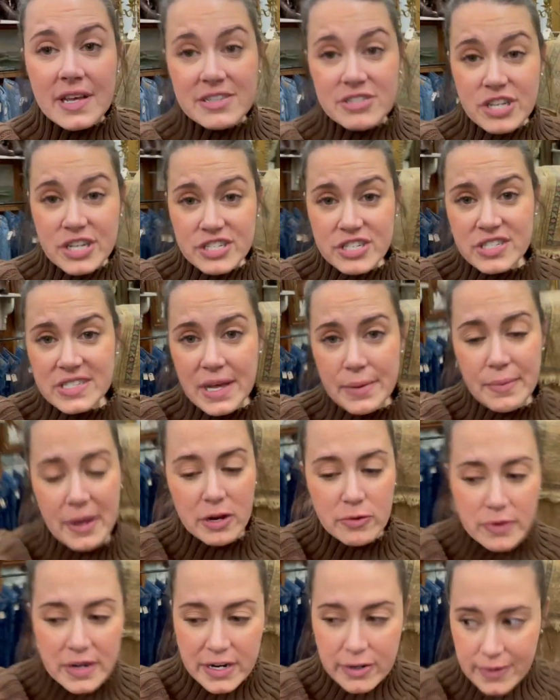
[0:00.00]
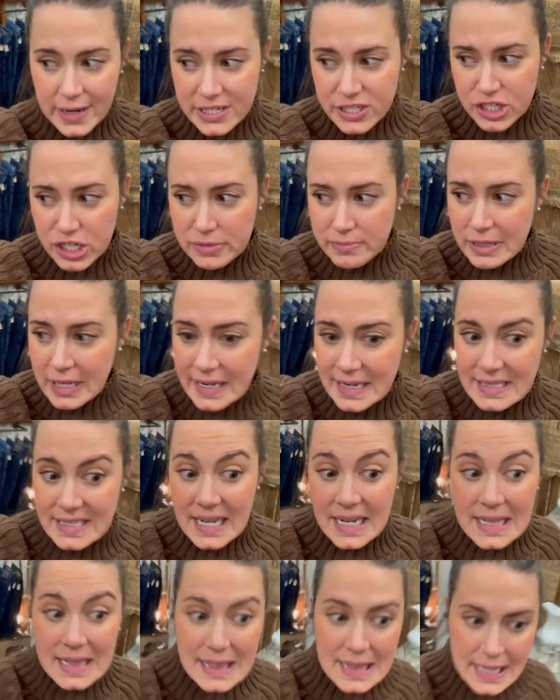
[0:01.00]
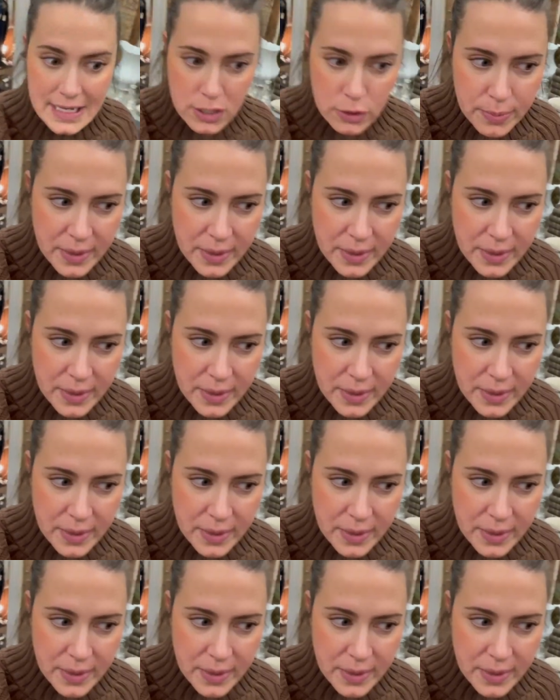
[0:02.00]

that changes up my rearranging plans a little